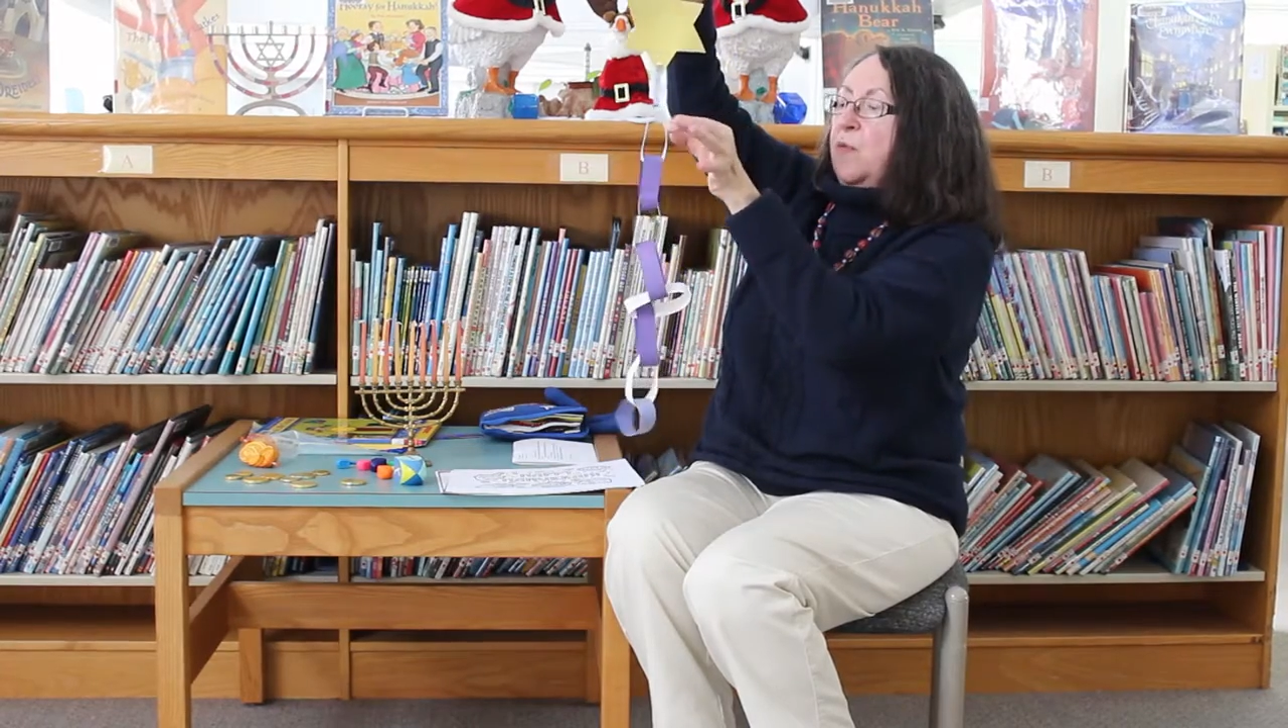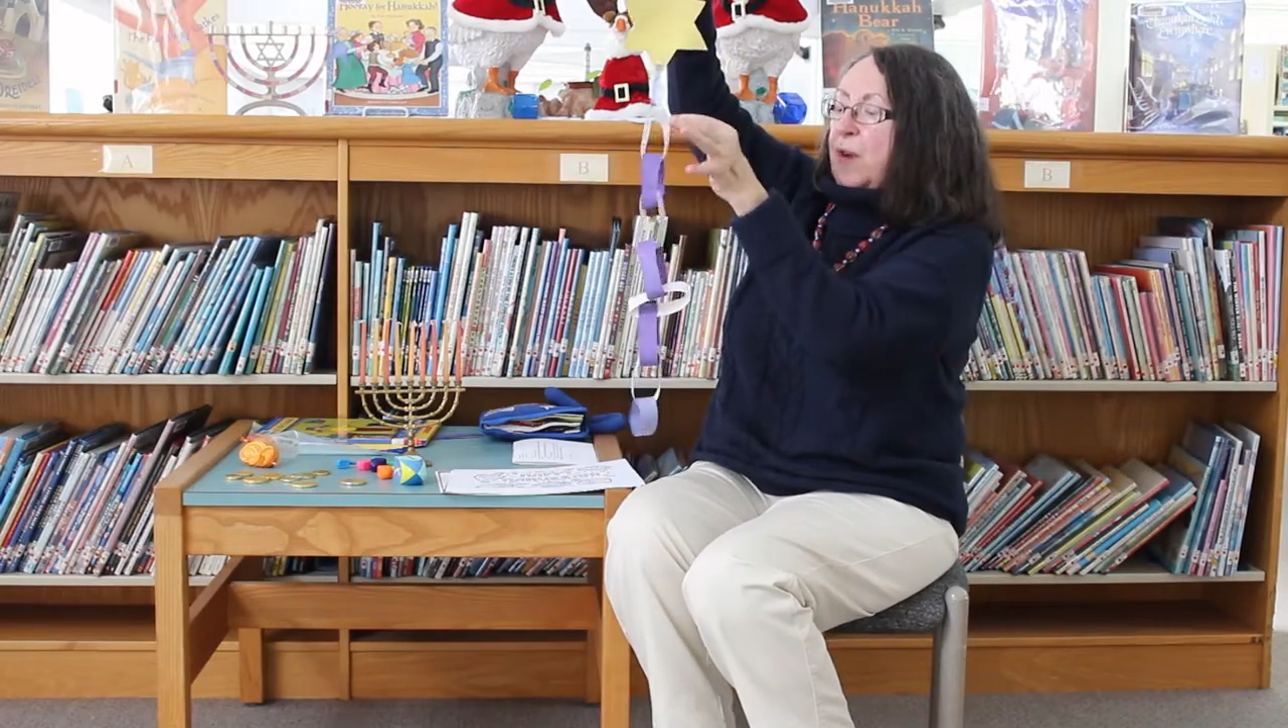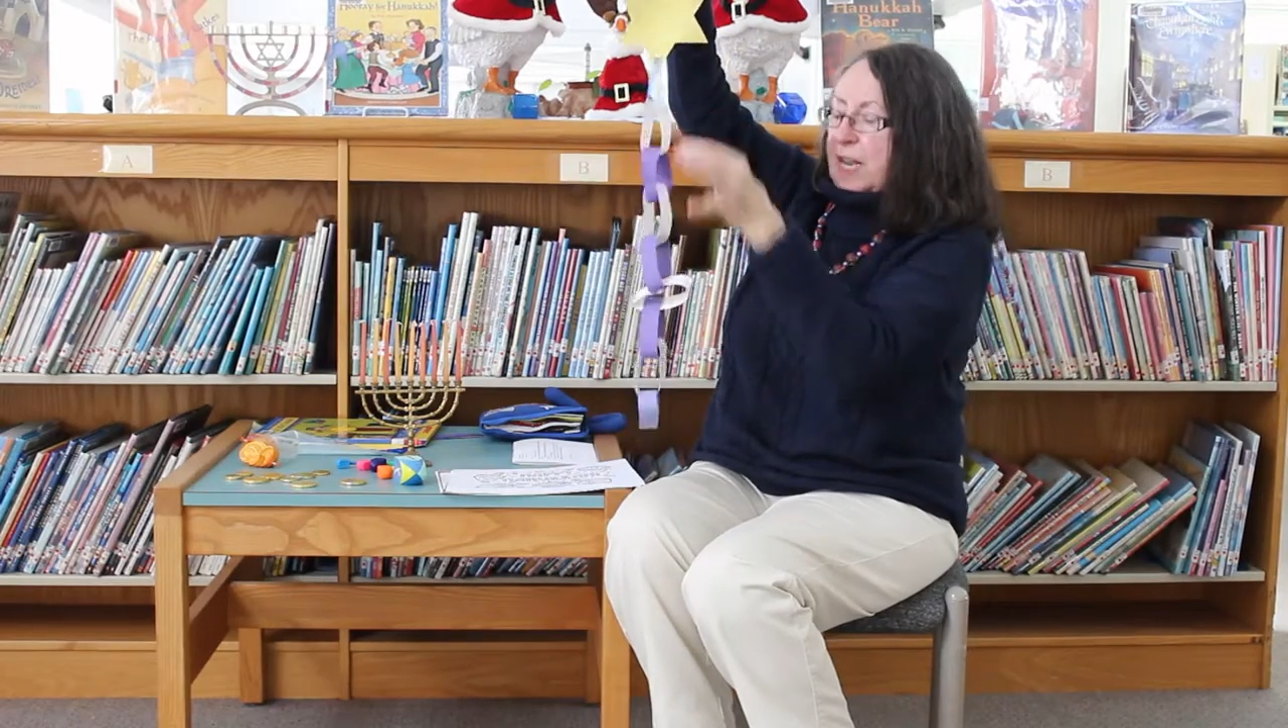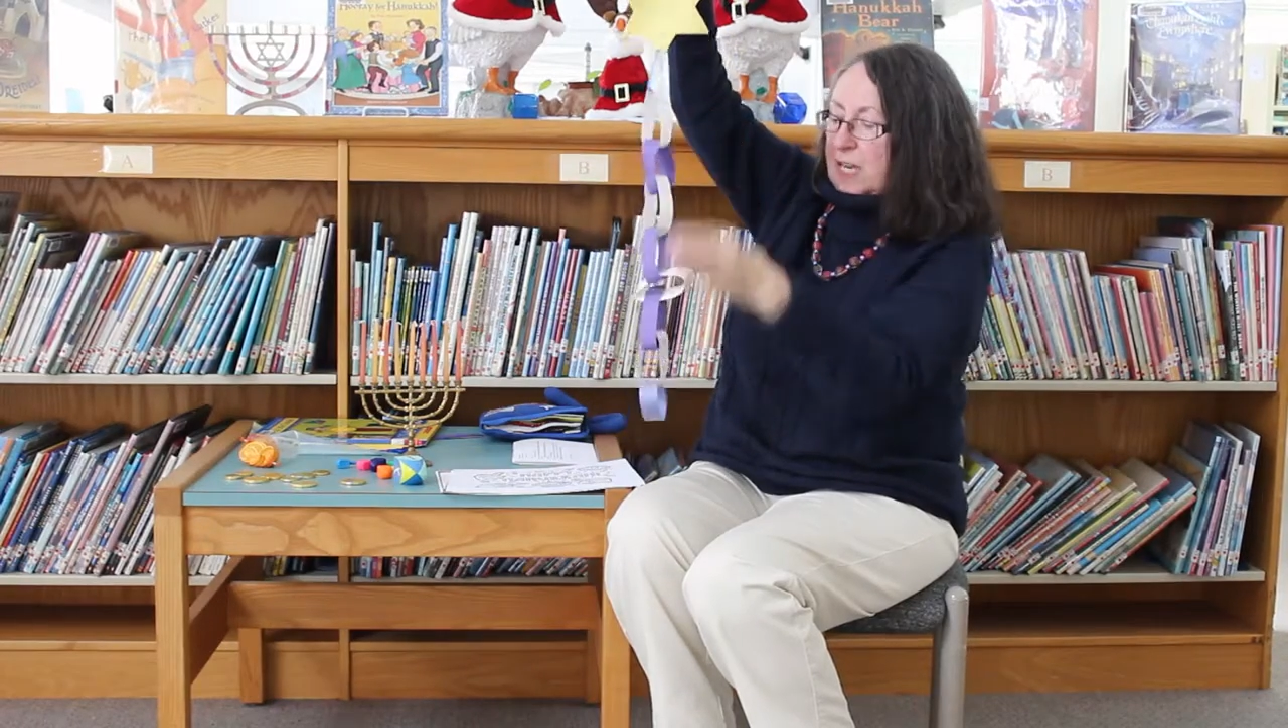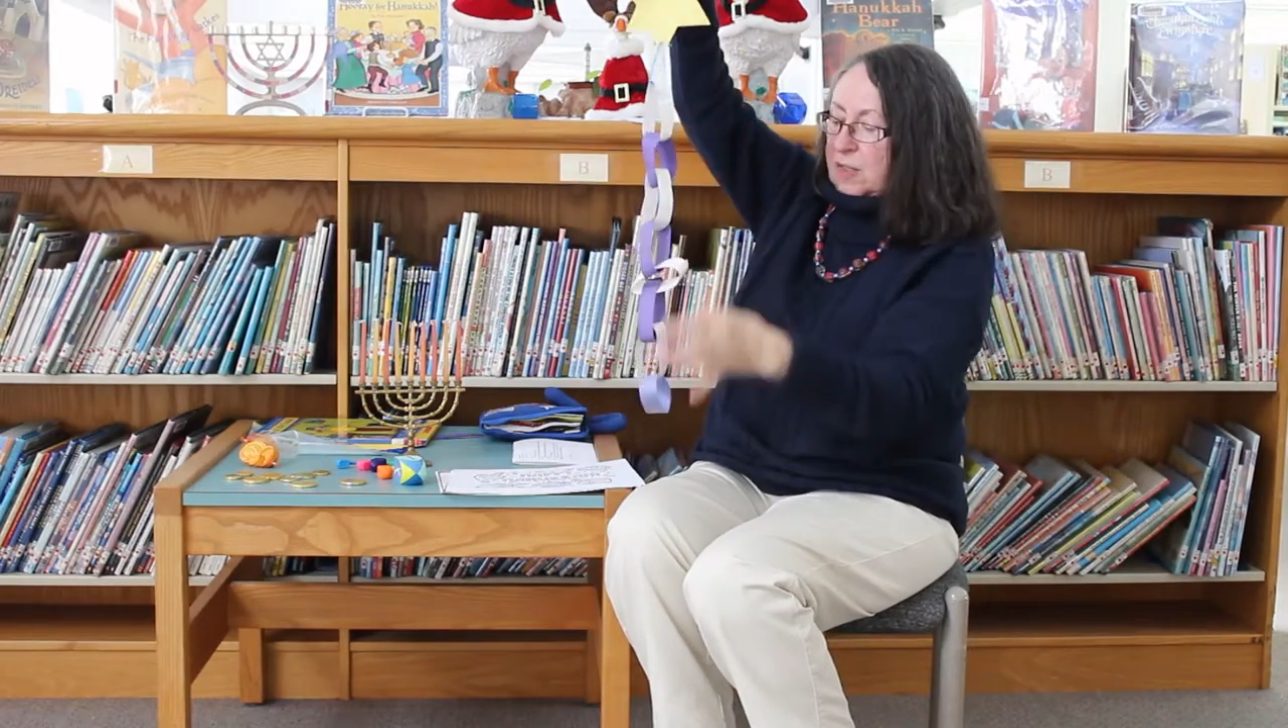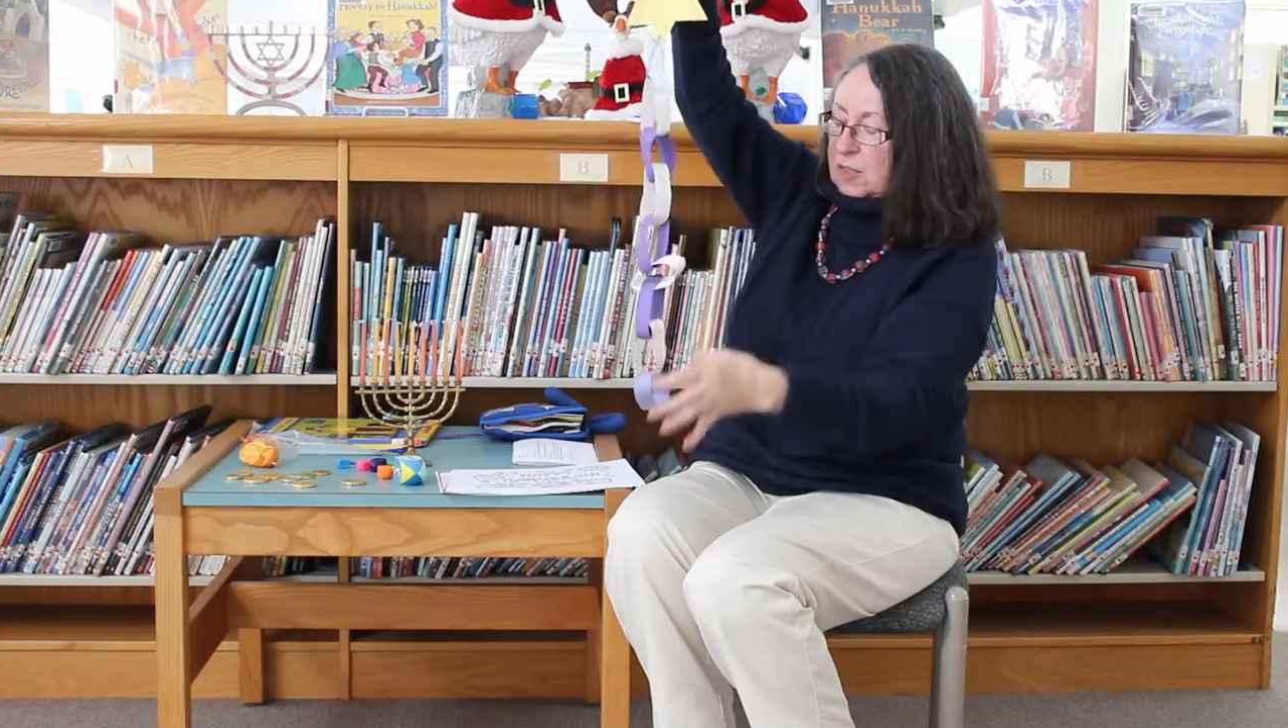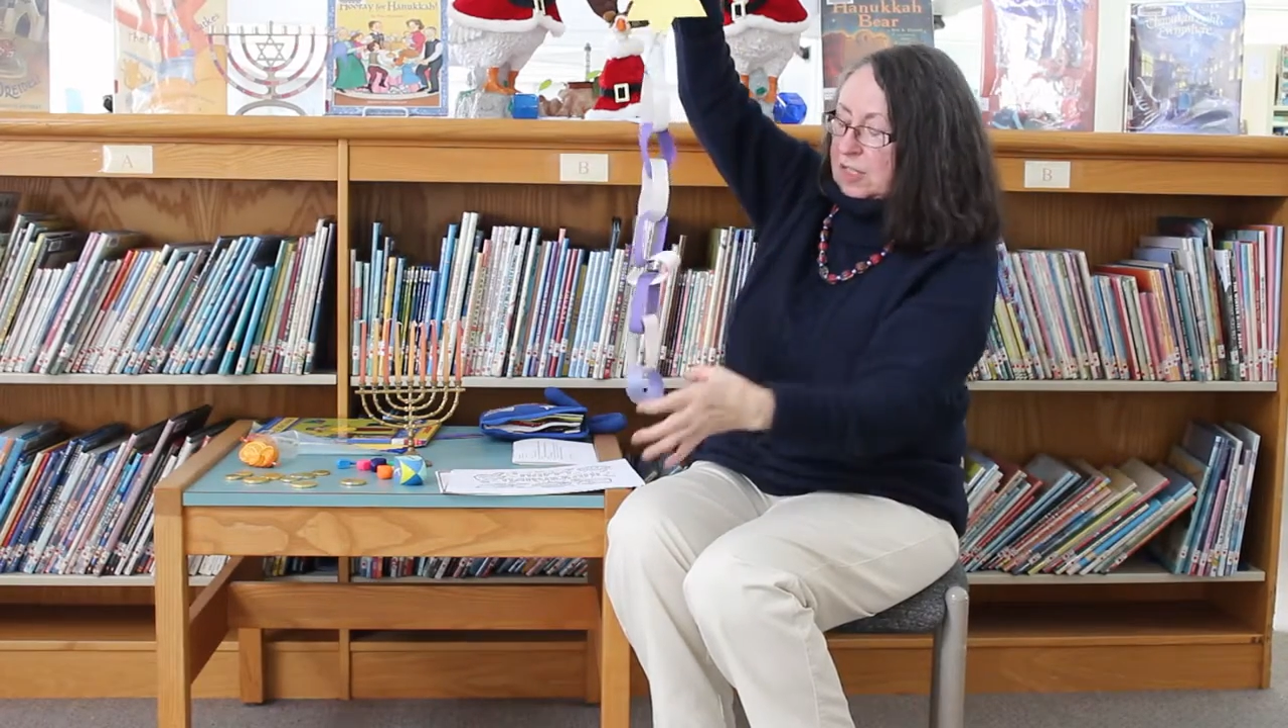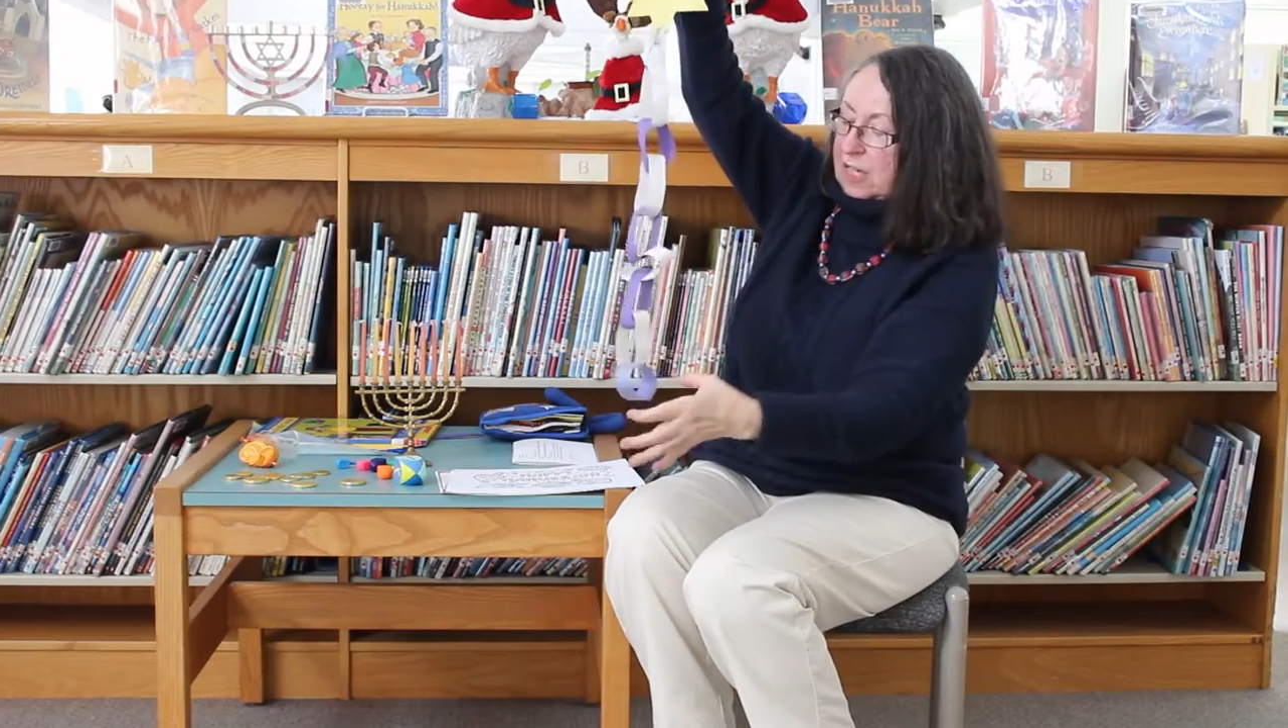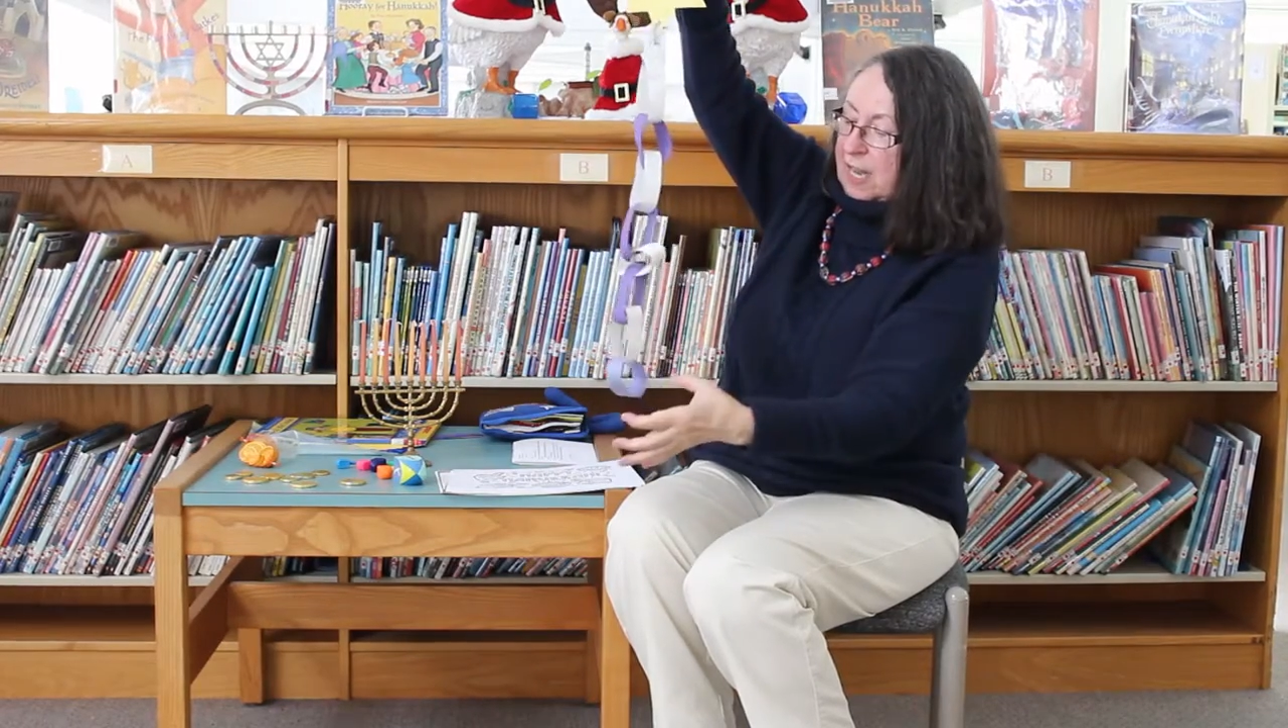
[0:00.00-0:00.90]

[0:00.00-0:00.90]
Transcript: rings to